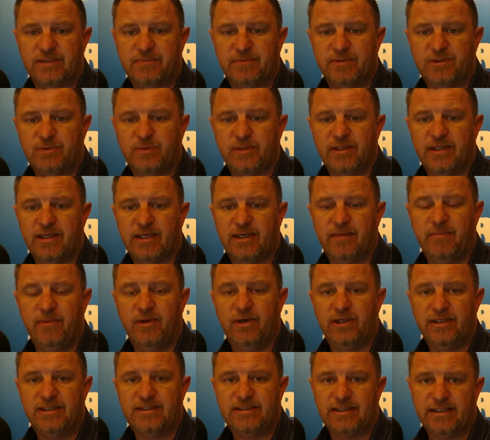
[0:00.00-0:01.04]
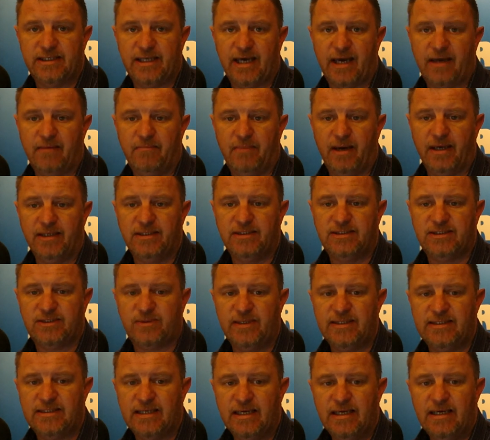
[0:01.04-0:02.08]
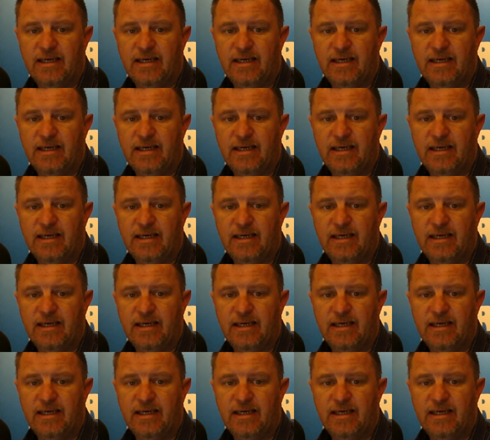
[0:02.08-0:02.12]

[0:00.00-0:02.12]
between the community centre and Main Street,